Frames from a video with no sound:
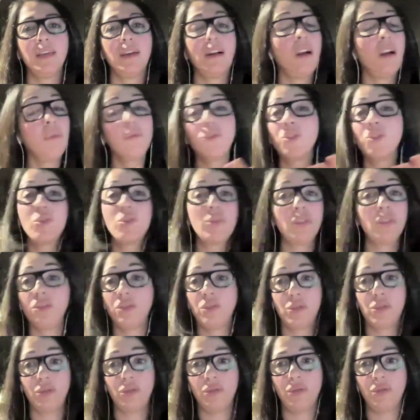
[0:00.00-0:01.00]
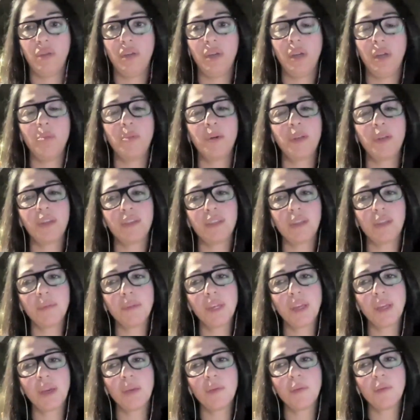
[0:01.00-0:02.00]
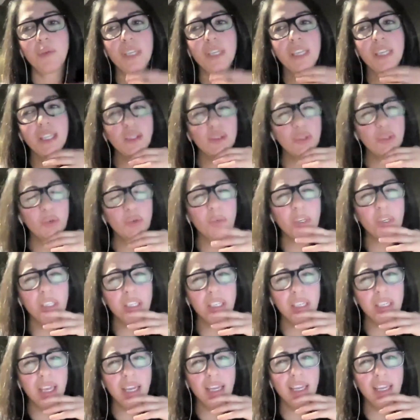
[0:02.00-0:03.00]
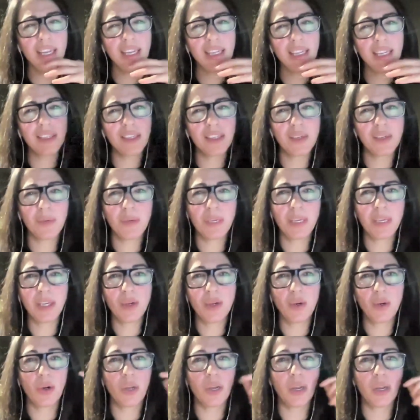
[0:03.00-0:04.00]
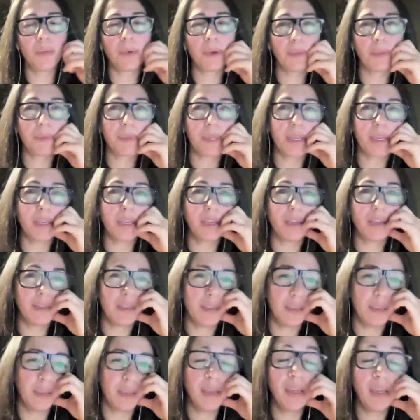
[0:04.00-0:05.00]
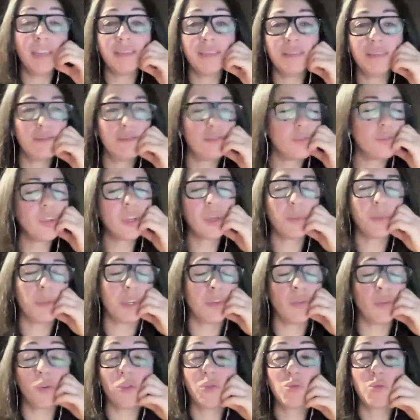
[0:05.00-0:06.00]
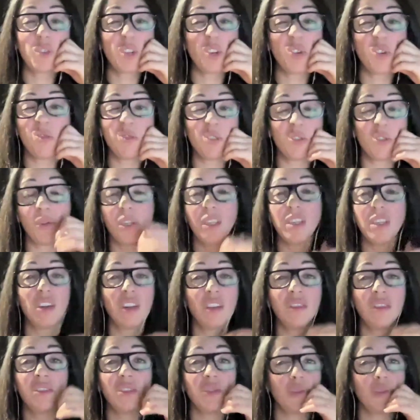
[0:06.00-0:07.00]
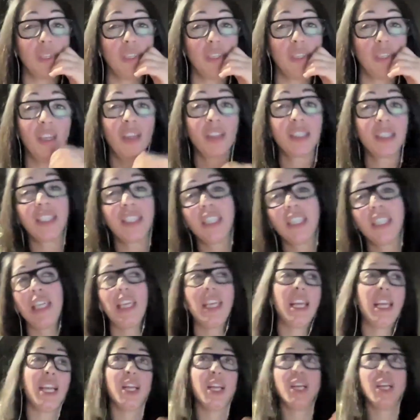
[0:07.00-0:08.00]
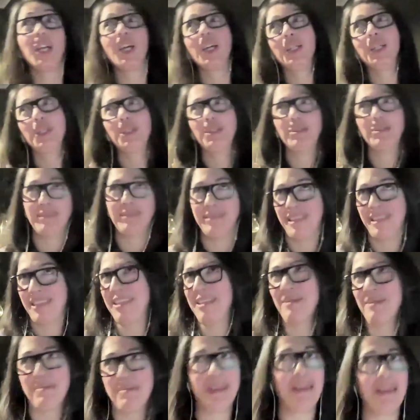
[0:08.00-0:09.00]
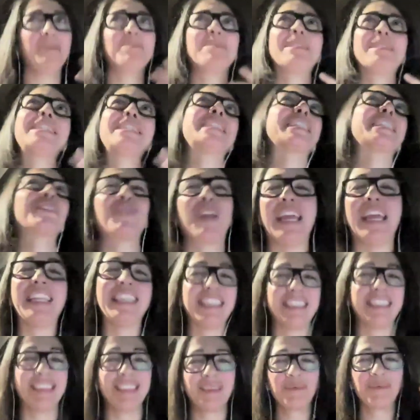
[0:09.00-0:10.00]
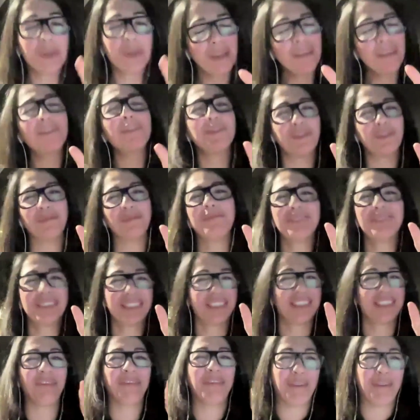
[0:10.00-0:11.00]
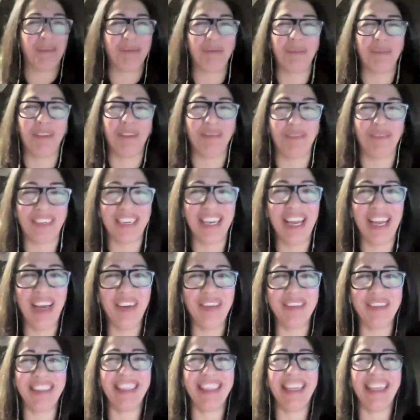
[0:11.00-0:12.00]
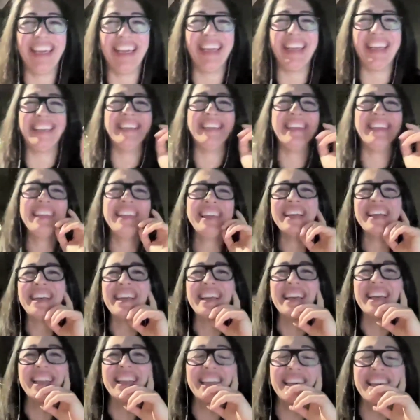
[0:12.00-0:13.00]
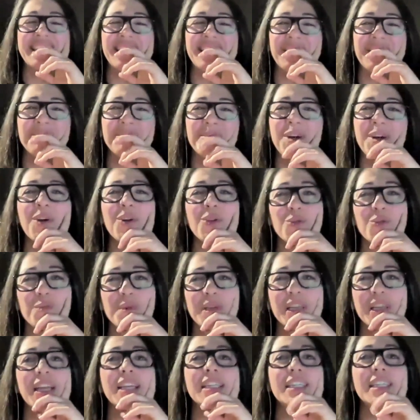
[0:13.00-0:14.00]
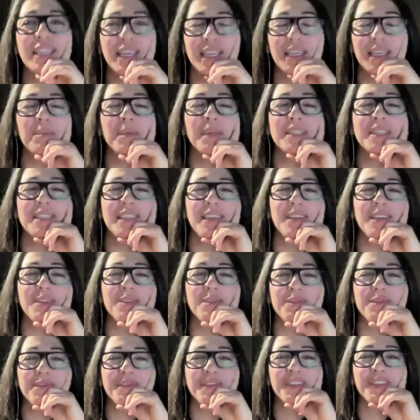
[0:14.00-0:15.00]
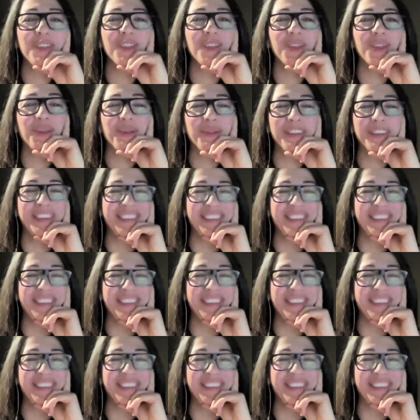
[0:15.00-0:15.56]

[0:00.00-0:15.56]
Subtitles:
I'm sure you do, but sometimes we get too much in our head, like we get caught up there. And don't get me wrong, we all do it. I'll do it. I'll sit here and go, oh, look at me, I'm this greatest. But I do stuff up every now and then. And I come home and I kick myself. So